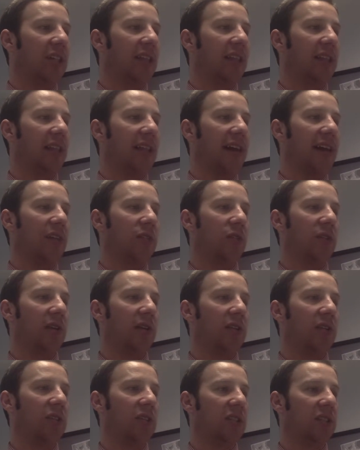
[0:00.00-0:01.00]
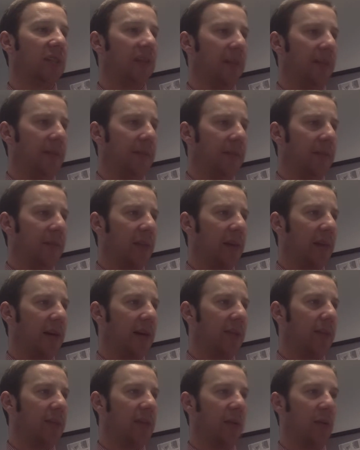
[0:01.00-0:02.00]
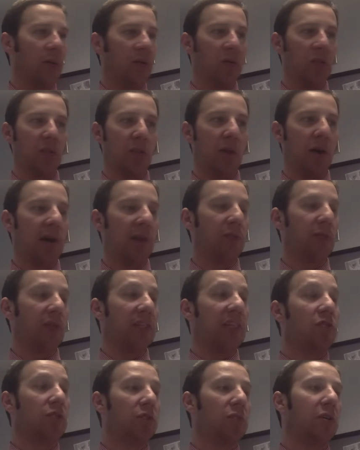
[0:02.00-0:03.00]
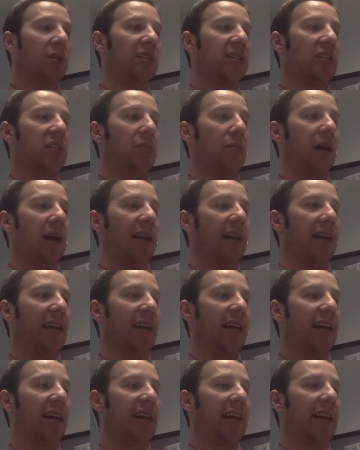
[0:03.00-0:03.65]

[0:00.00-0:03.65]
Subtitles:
And the last one there is just, with these responses in mind,